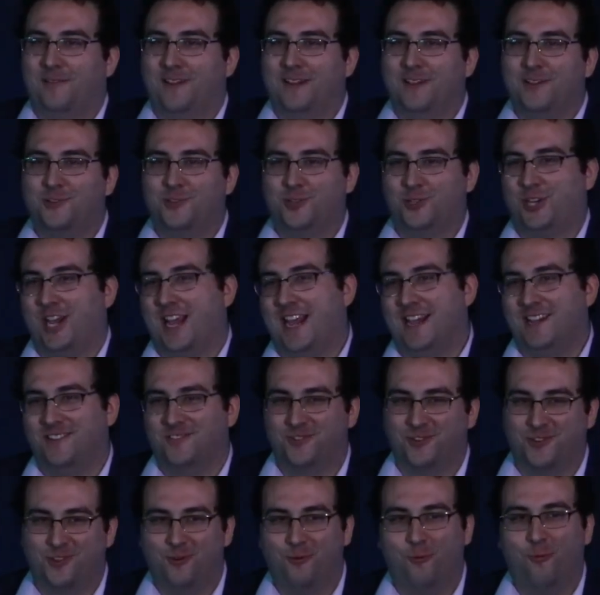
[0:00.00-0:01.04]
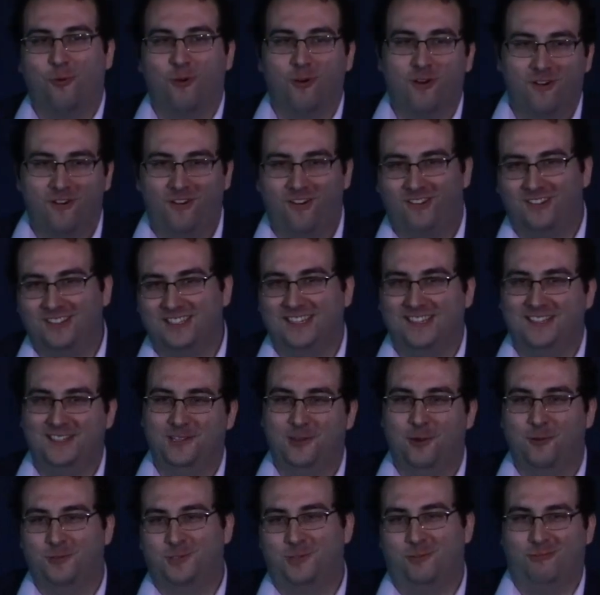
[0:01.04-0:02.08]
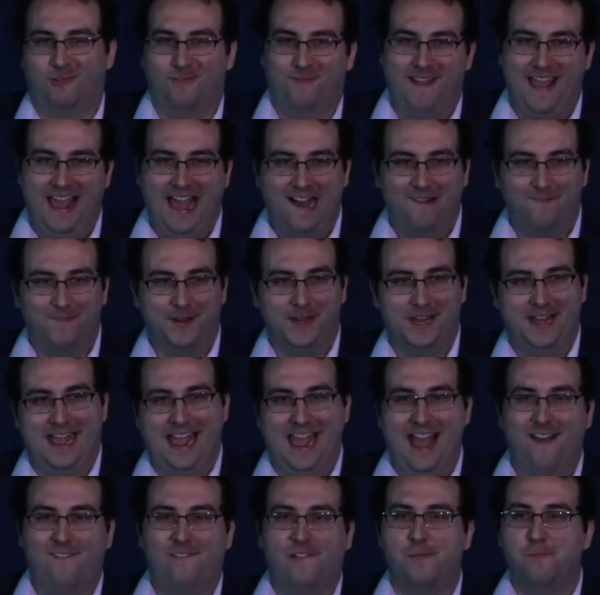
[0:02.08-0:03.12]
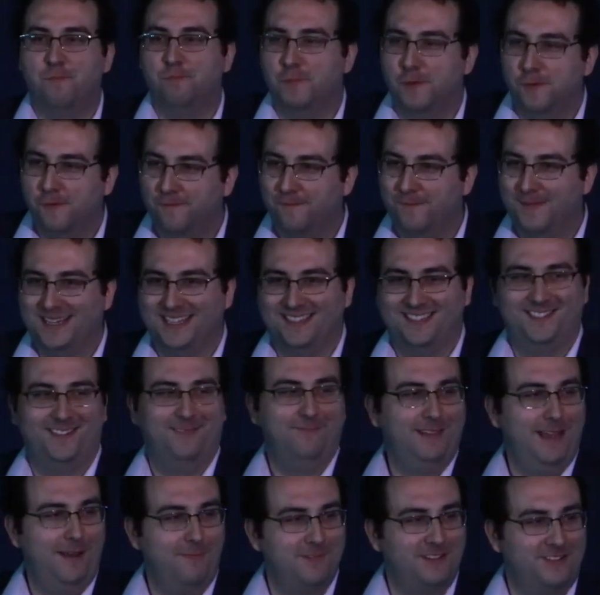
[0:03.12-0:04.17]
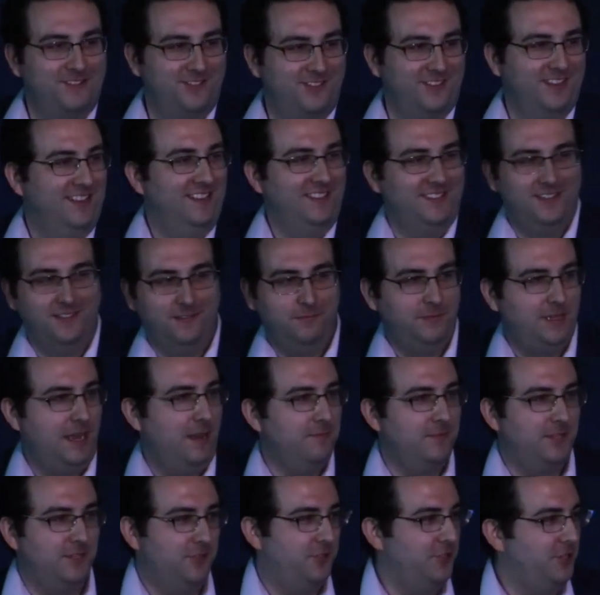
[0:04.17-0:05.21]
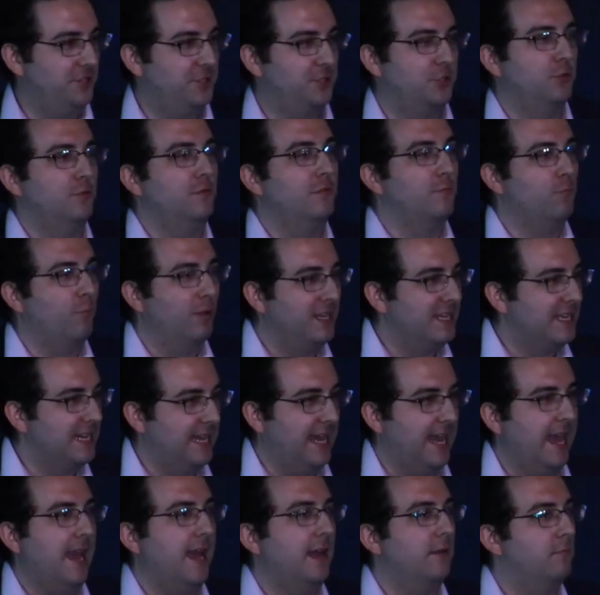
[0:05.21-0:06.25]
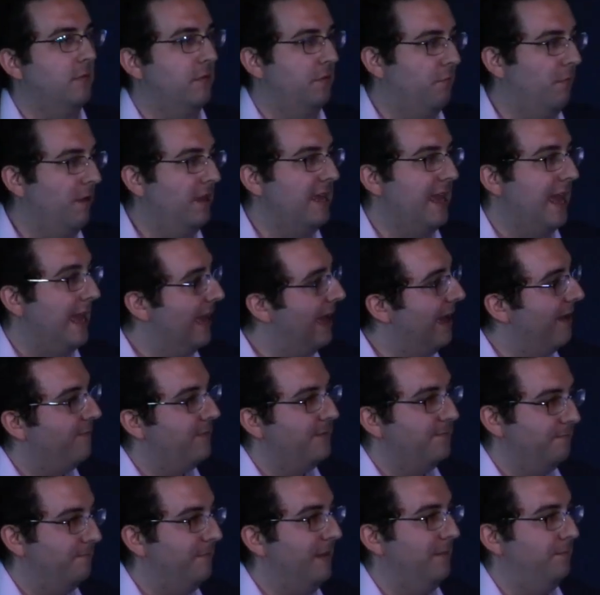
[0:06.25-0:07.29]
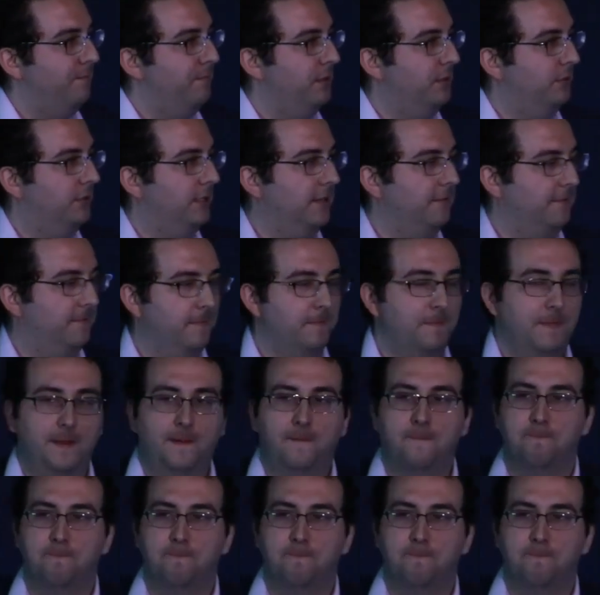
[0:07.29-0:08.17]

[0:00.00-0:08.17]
change the world, sort of have a movement. Sometimes it's just doing what you can with what you have and building from there.